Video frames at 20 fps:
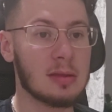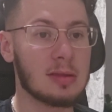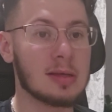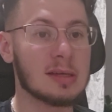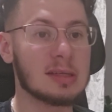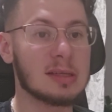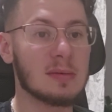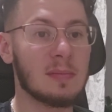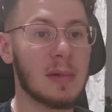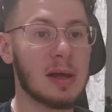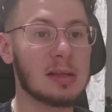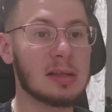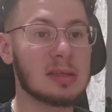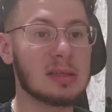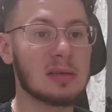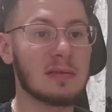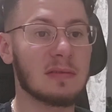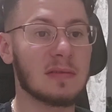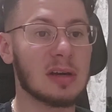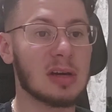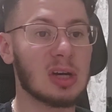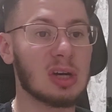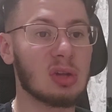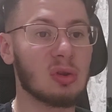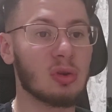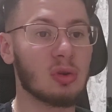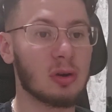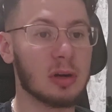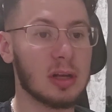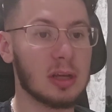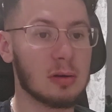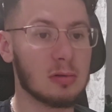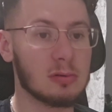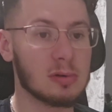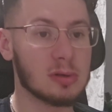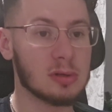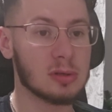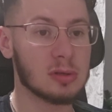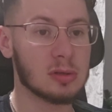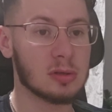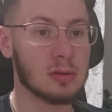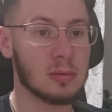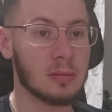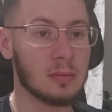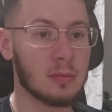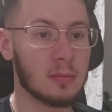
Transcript: this man is victorious.